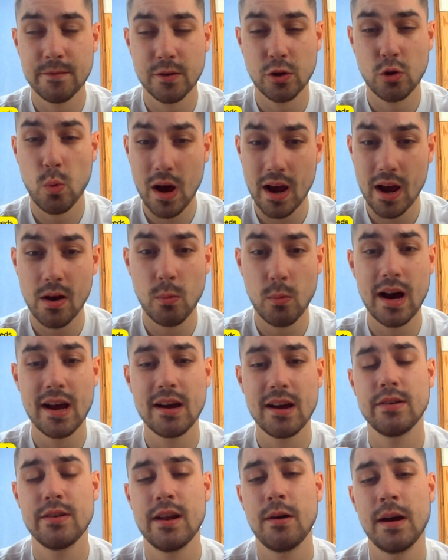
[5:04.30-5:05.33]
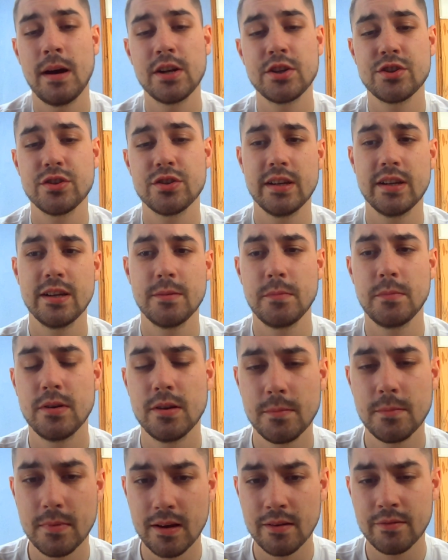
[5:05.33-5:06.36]
quite a while now, actually. Um,
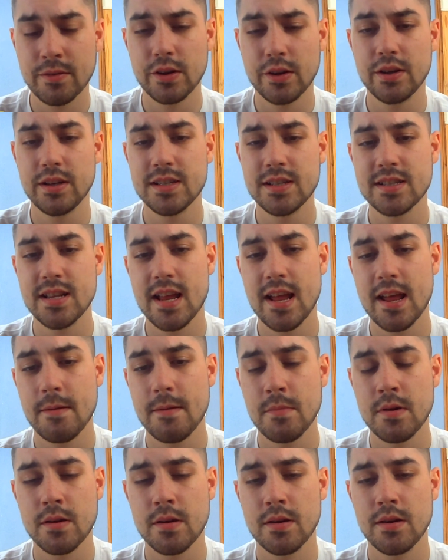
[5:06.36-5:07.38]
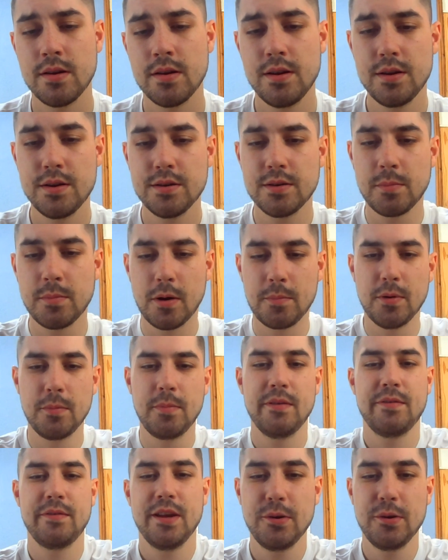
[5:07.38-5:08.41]
um, I've heard his name pop up
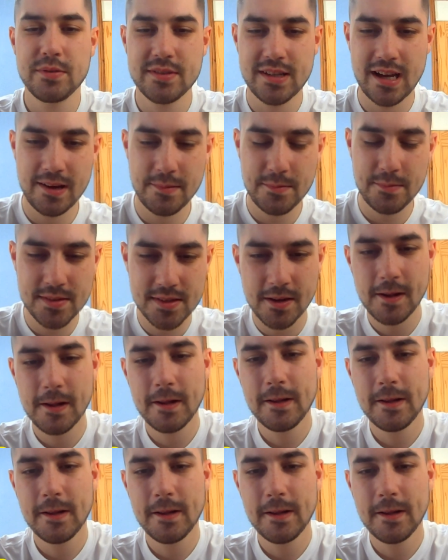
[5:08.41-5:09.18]
a few times.